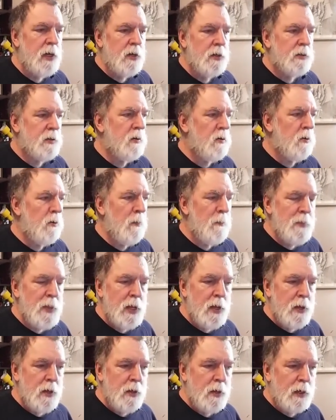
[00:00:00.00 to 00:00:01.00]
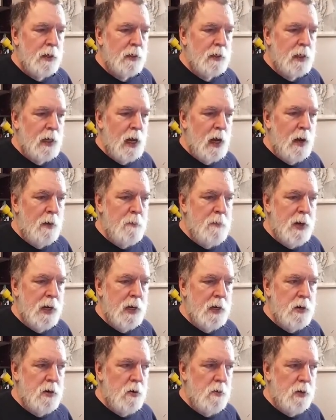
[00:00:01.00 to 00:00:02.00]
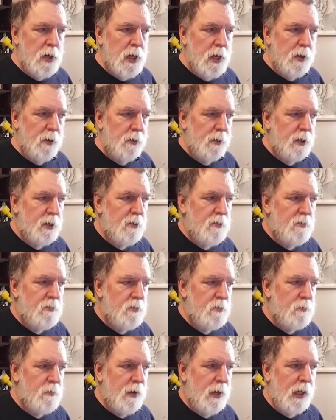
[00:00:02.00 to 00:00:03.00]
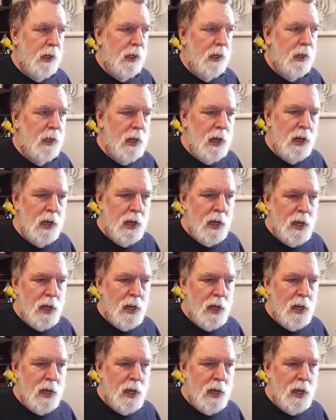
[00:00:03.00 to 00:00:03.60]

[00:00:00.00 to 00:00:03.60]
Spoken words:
So I'll make a note here, 3,